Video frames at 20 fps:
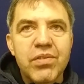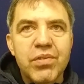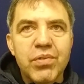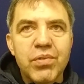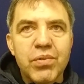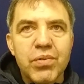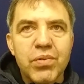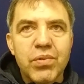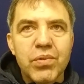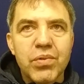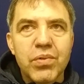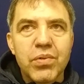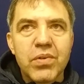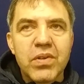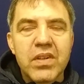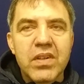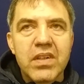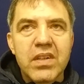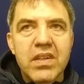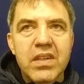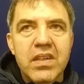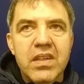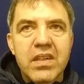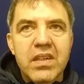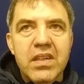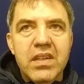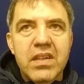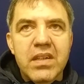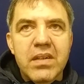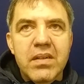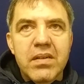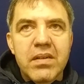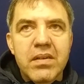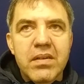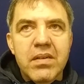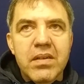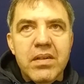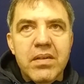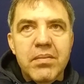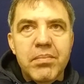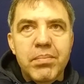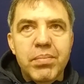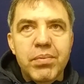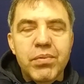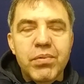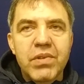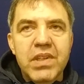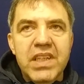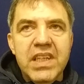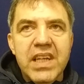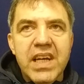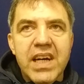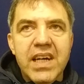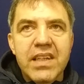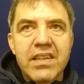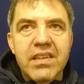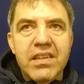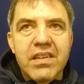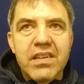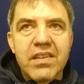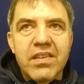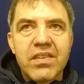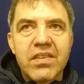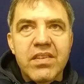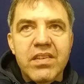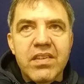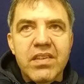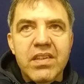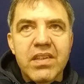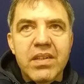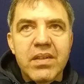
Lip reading: to bully others